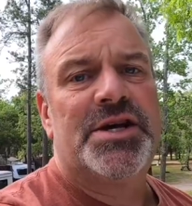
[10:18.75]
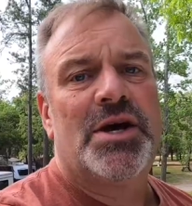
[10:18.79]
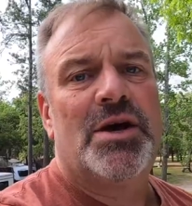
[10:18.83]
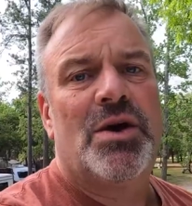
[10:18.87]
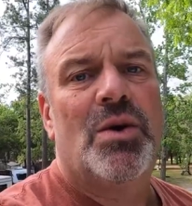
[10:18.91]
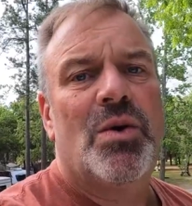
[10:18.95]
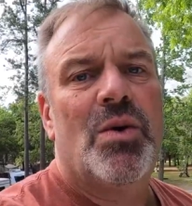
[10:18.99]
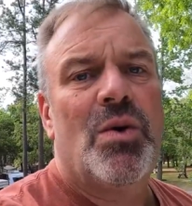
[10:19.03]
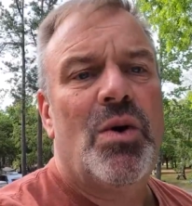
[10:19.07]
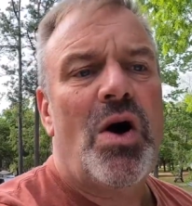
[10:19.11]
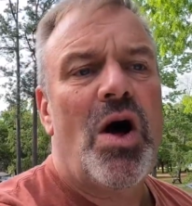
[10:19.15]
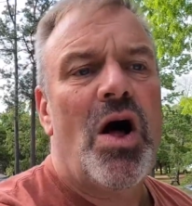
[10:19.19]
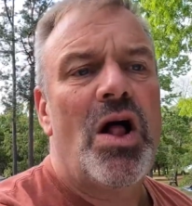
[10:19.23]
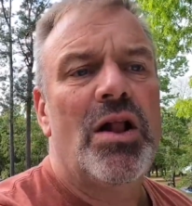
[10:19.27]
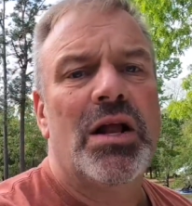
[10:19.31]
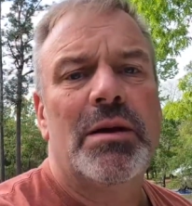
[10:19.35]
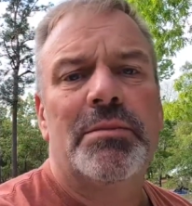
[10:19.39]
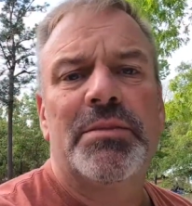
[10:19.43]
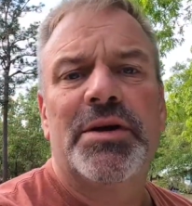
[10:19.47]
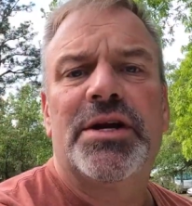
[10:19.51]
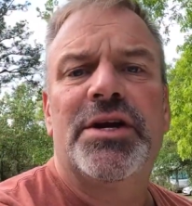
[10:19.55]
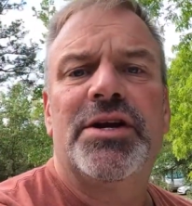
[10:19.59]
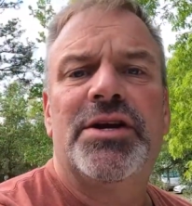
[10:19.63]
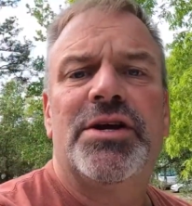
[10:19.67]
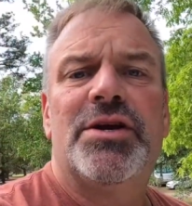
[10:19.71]
So all
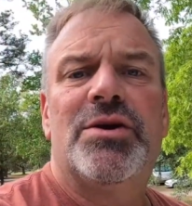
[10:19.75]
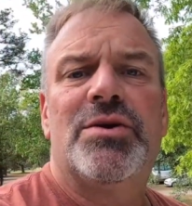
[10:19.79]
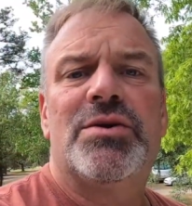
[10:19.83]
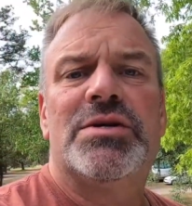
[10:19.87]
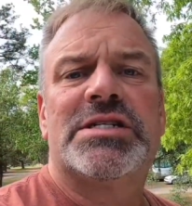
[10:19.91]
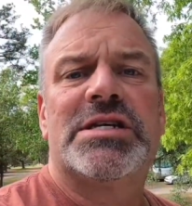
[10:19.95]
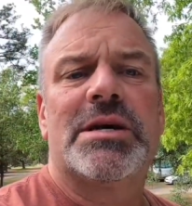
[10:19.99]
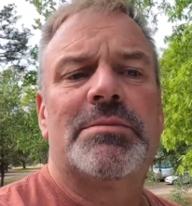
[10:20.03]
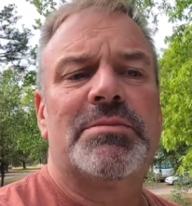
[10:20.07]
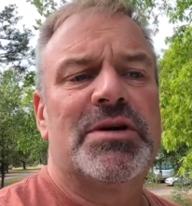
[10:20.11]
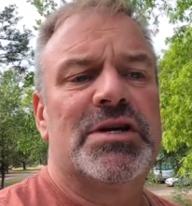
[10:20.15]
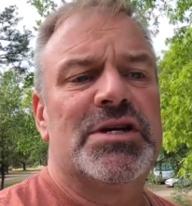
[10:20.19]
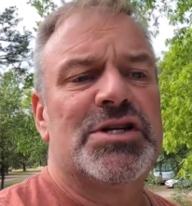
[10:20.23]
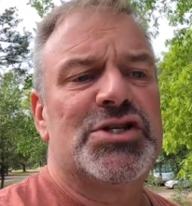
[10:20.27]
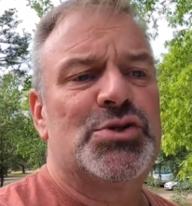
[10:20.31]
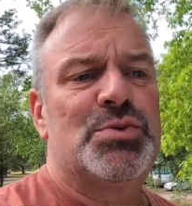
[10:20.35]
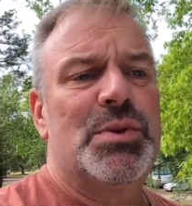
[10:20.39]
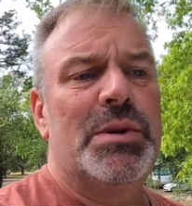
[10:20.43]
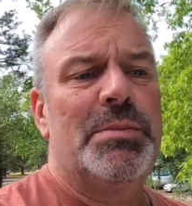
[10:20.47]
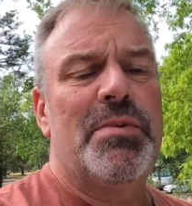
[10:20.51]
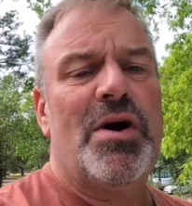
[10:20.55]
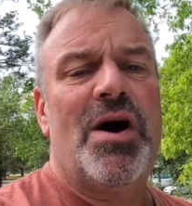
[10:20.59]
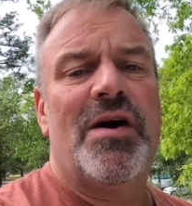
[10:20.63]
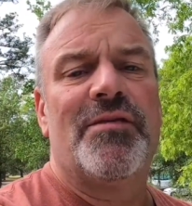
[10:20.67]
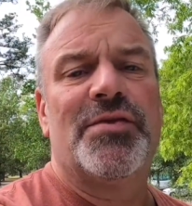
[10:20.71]
I'm going to do is I'm going to
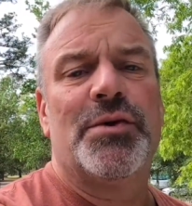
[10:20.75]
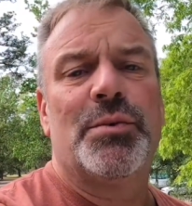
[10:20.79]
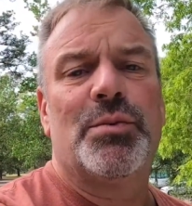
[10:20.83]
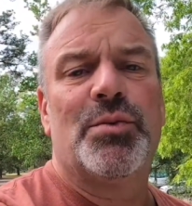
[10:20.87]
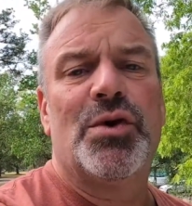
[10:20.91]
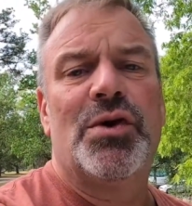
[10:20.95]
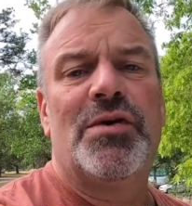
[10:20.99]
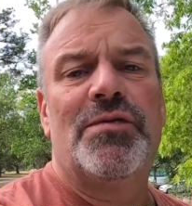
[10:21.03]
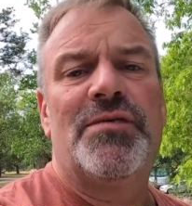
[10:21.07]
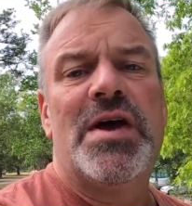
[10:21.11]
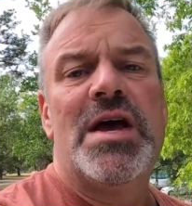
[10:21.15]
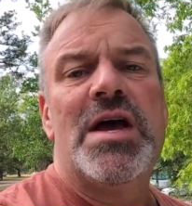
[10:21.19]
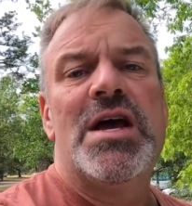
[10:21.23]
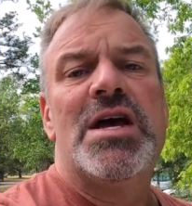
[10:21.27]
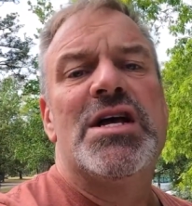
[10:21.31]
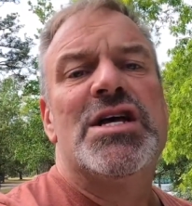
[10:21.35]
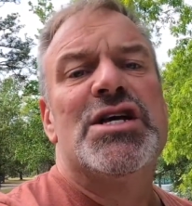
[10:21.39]
sweep off the roof,